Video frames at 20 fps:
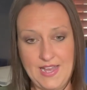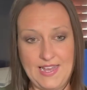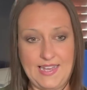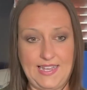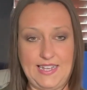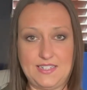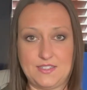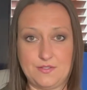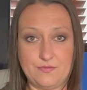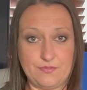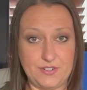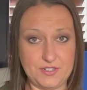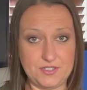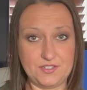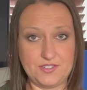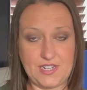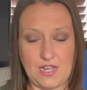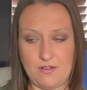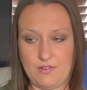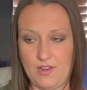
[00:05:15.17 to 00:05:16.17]
It's free to
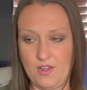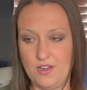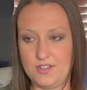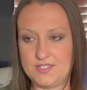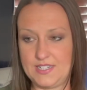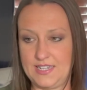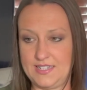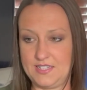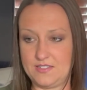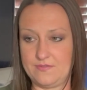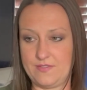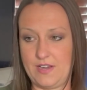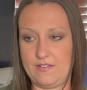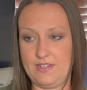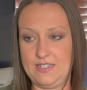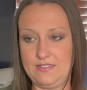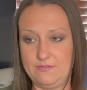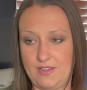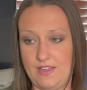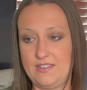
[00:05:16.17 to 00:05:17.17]
download and it's
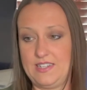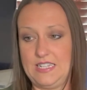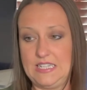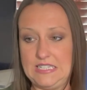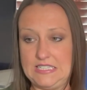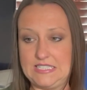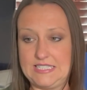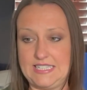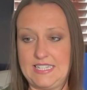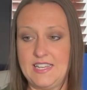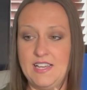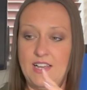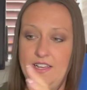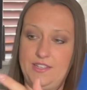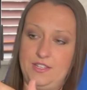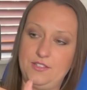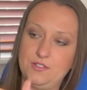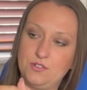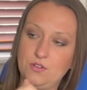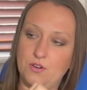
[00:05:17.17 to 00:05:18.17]
very, very easy.
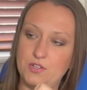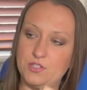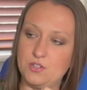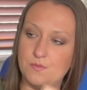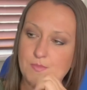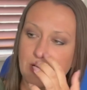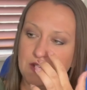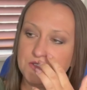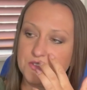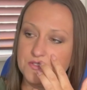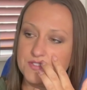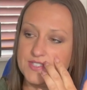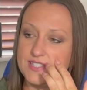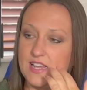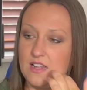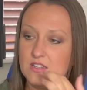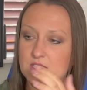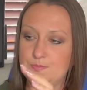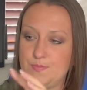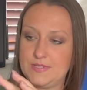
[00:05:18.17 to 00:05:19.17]
You got your amount of
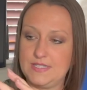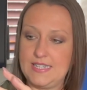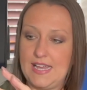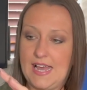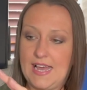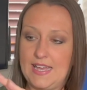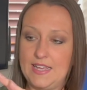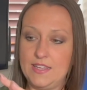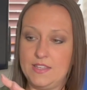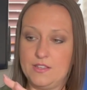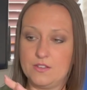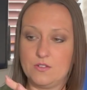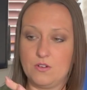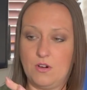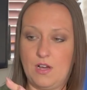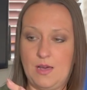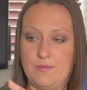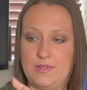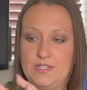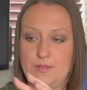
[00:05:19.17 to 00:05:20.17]
sales per day, you got
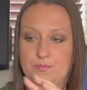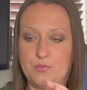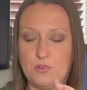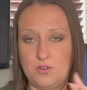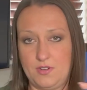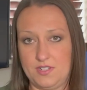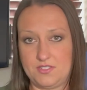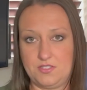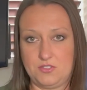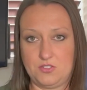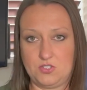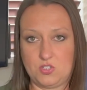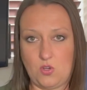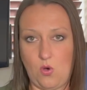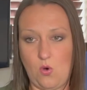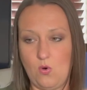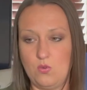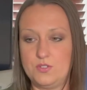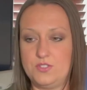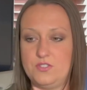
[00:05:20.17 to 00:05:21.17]
how many products you
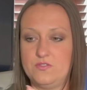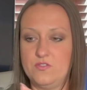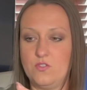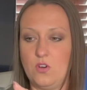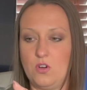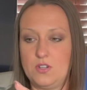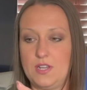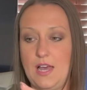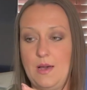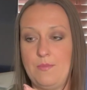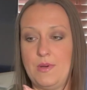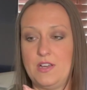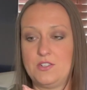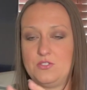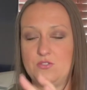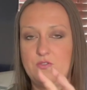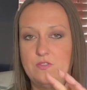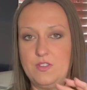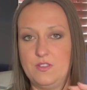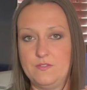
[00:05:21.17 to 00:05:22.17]
sold, you've got how much
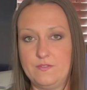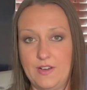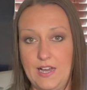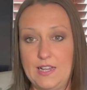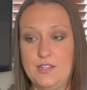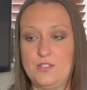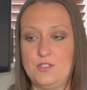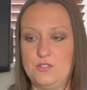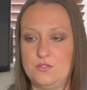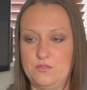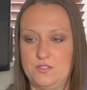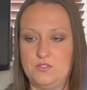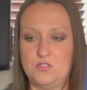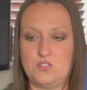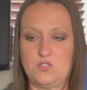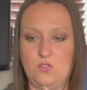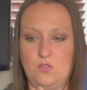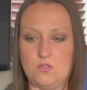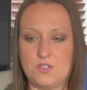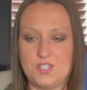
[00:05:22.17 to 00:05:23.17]
of the value you
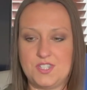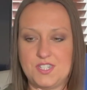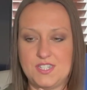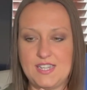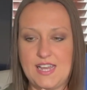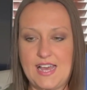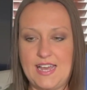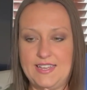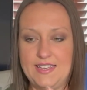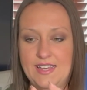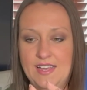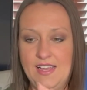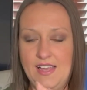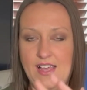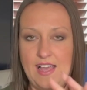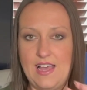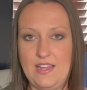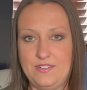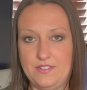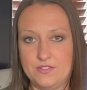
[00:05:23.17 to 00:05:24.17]
sold today,
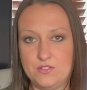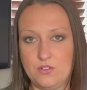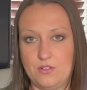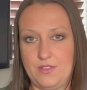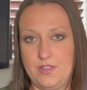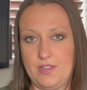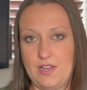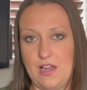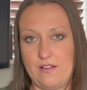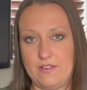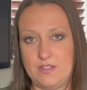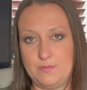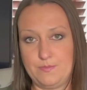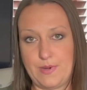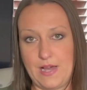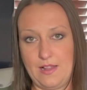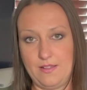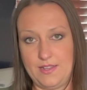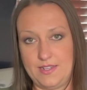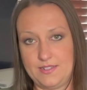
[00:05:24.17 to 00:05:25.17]
and you've got the current
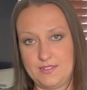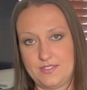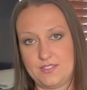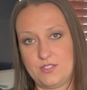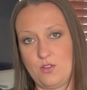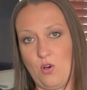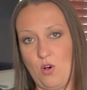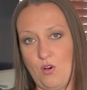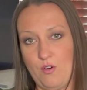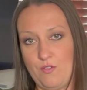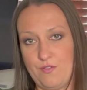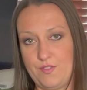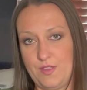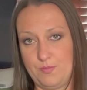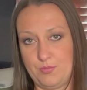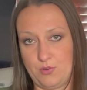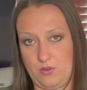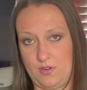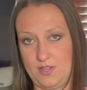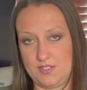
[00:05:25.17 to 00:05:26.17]
balance of the
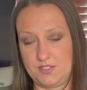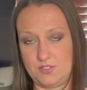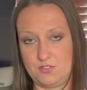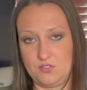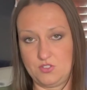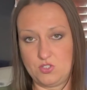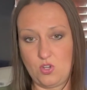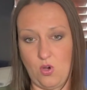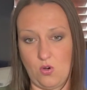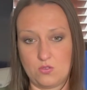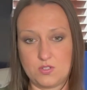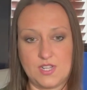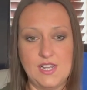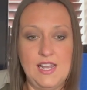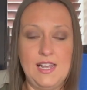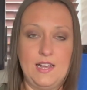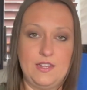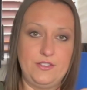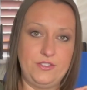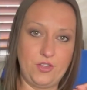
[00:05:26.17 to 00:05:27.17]
products you sold.
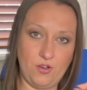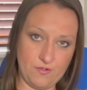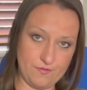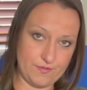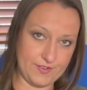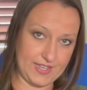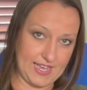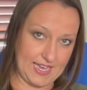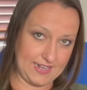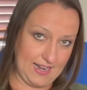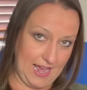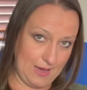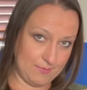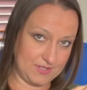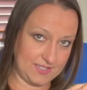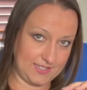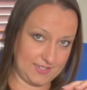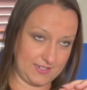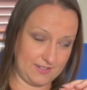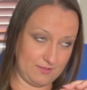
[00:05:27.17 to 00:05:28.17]
Don't forget
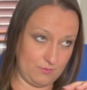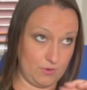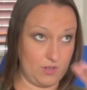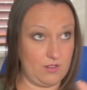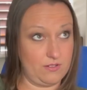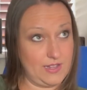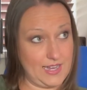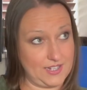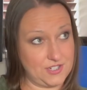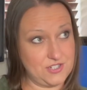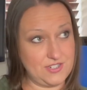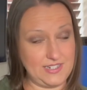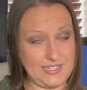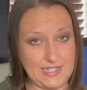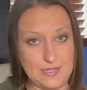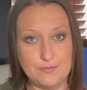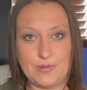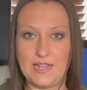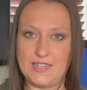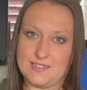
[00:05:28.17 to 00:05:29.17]
Amazon, well, actually
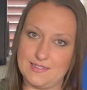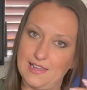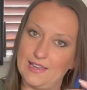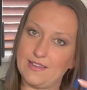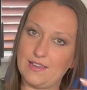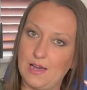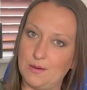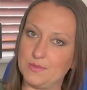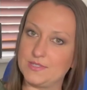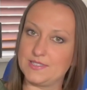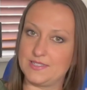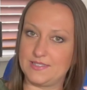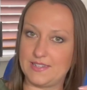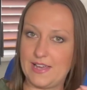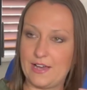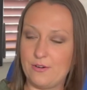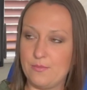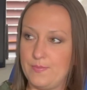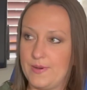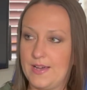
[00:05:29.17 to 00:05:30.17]
eBay is like Amazon
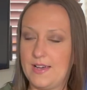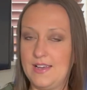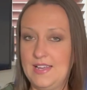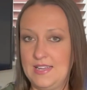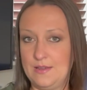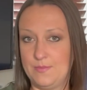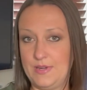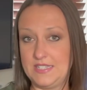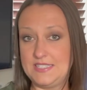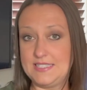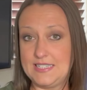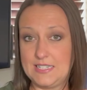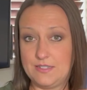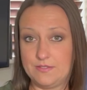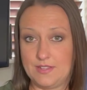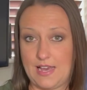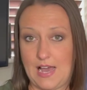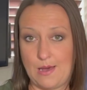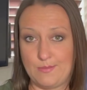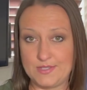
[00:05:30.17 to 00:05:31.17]
now, but basically with
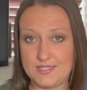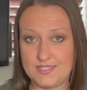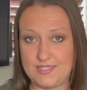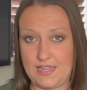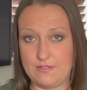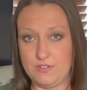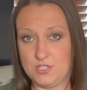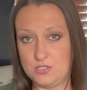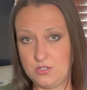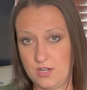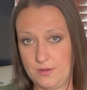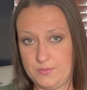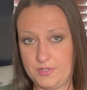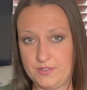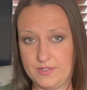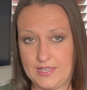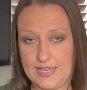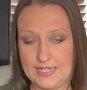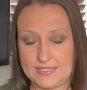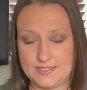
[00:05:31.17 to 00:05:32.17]
Amazon, every time you
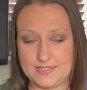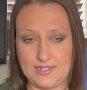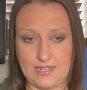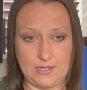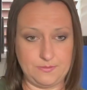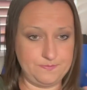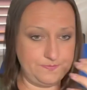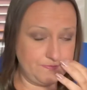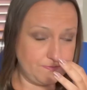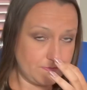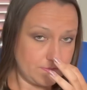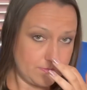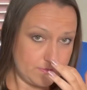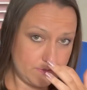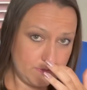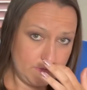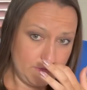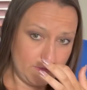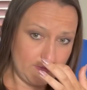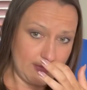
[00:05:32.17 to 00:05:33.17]
get
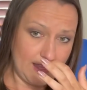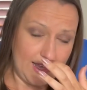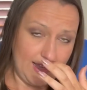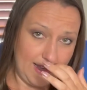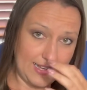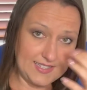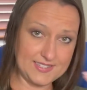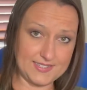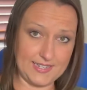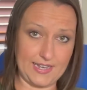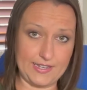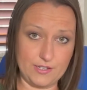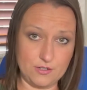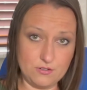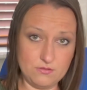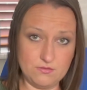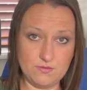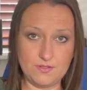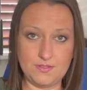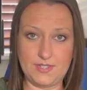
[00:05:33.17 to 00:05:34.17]
a
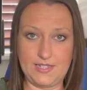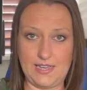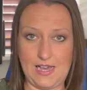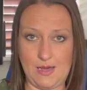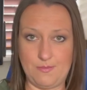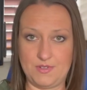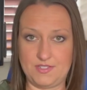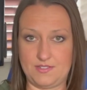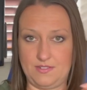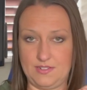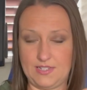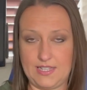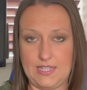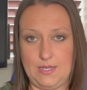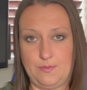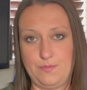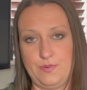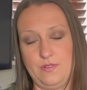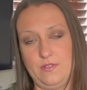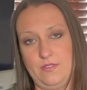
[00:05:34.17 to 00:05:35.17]
sale, the Amazon
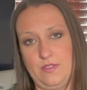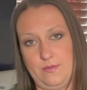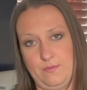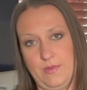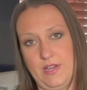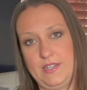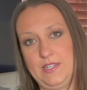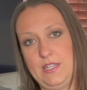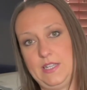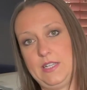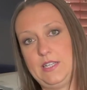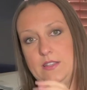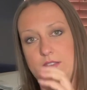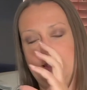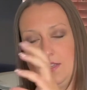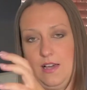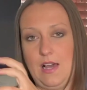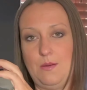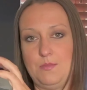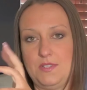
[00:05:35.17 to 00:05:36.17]
keep the money in
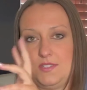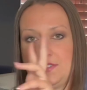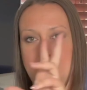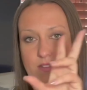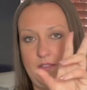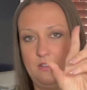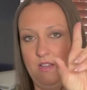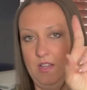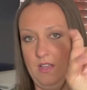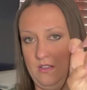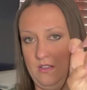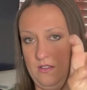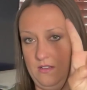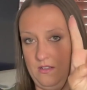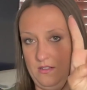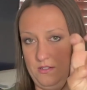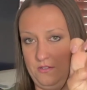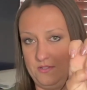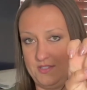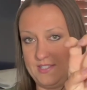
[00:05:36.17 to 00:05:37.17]
the Amazon,
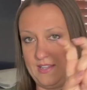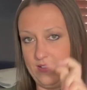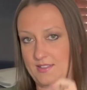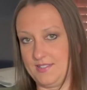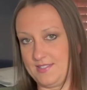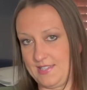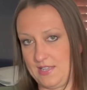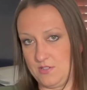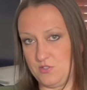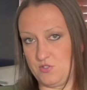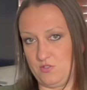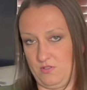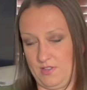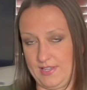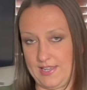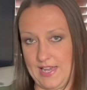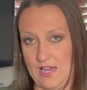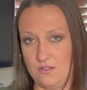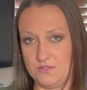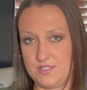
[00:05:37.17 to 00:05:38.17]
your Seller Central
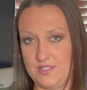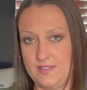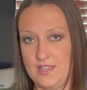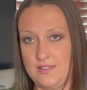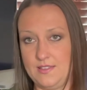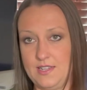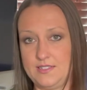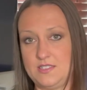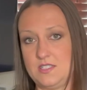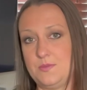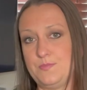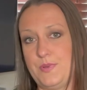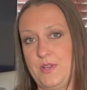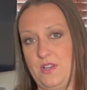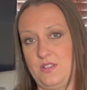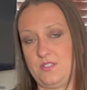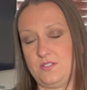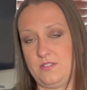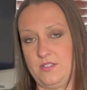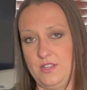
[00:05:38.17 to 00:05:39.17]
account, and then they
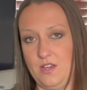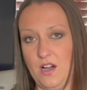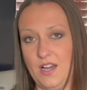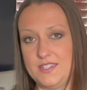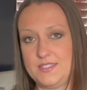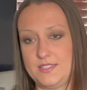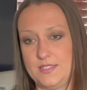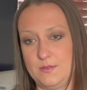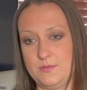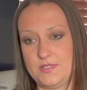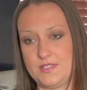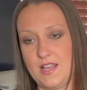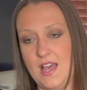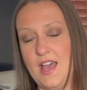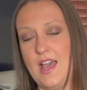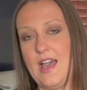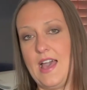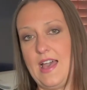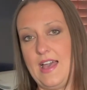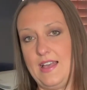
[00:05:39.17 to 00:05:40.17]
disperse the items
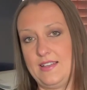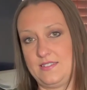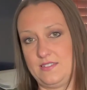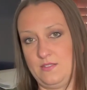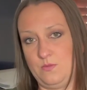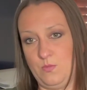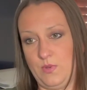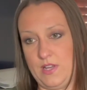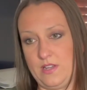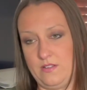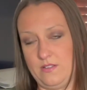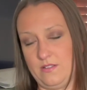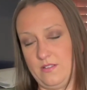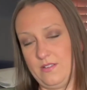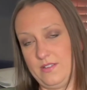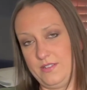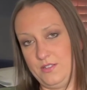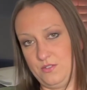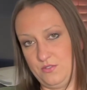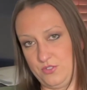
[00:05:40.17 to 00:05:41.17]
as and when
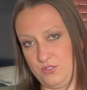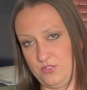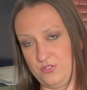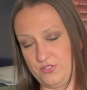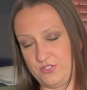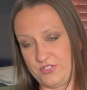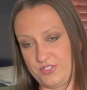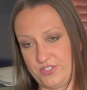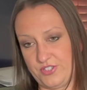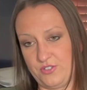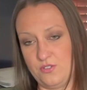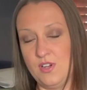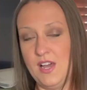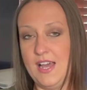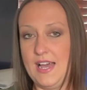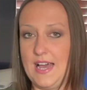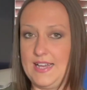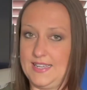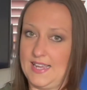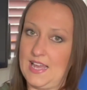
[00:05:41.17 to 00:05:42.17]
you choose to.
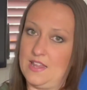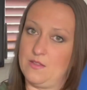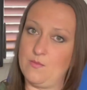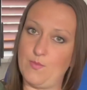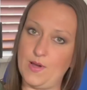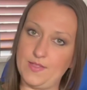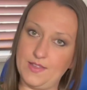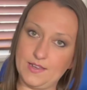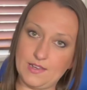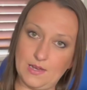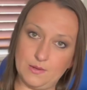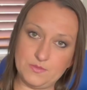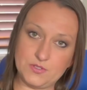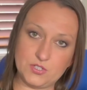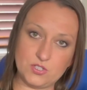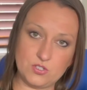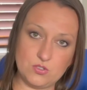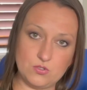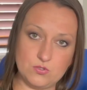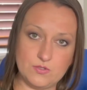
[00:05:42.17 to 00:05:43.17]
Again, when it comes
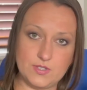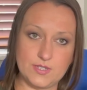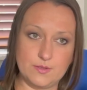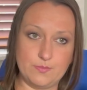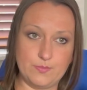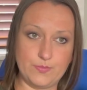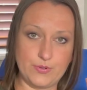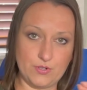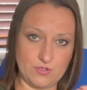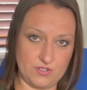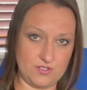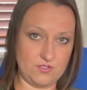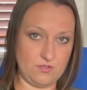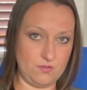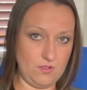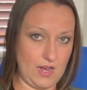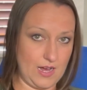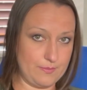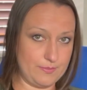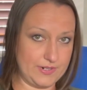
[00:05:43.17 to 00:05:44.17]
to the personal,
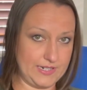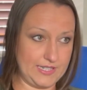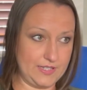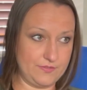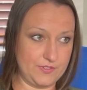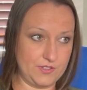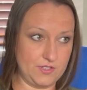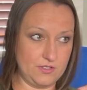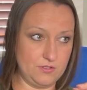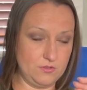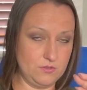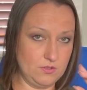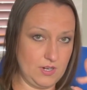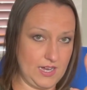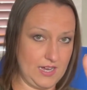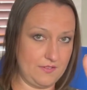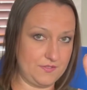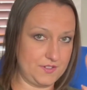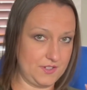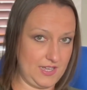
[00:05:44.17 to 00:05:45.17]
I believe you
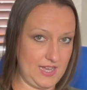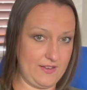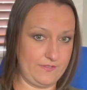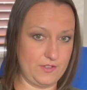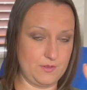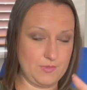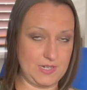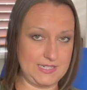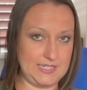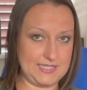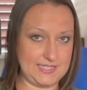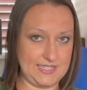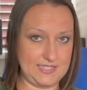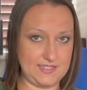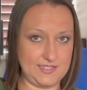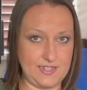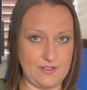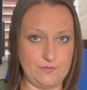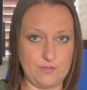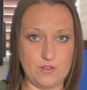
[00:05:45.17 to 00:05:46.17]
have to have your money sitting
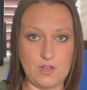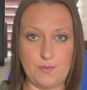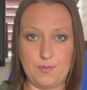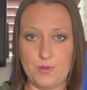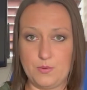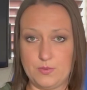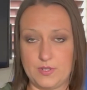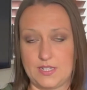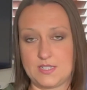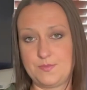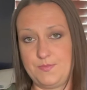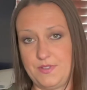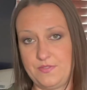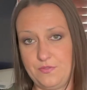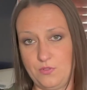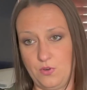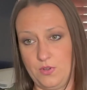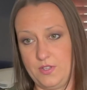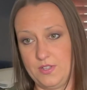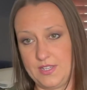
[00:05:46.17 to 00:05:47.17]
there for a couple of weeks
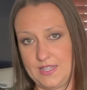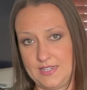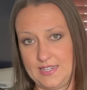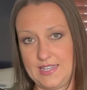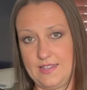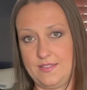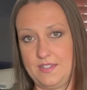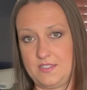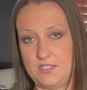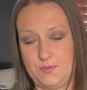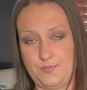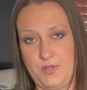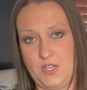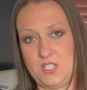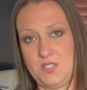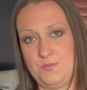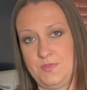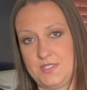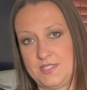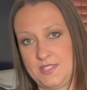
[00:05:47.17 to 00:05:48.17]
before you can get the
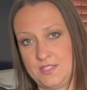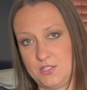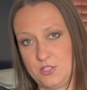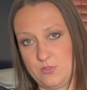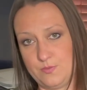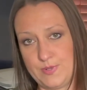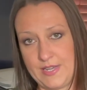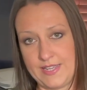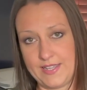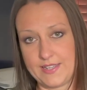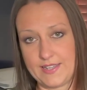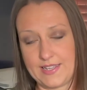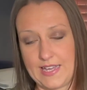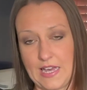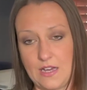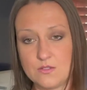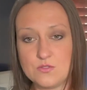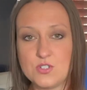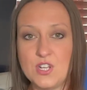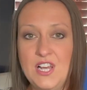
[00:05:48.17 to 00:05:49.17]
disbursements into your bank
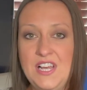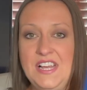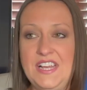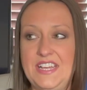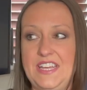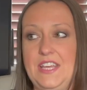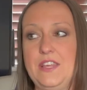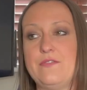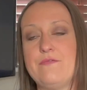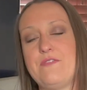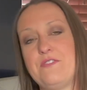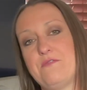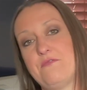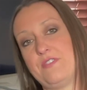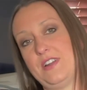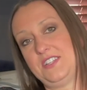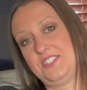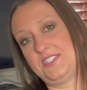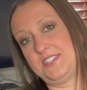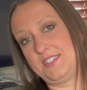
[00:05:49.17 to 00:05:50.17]
account. If you
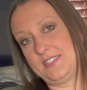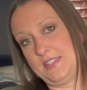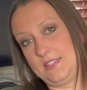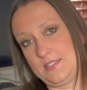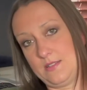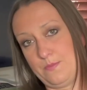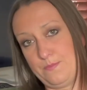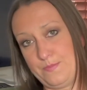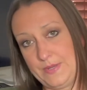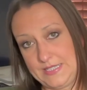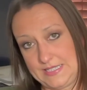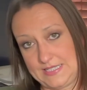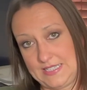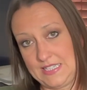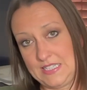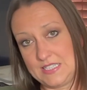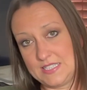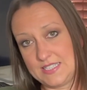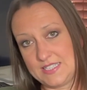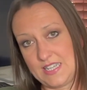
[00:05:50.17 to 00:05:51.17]
register as a
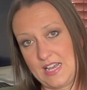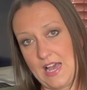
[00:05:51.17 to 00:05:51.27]
business,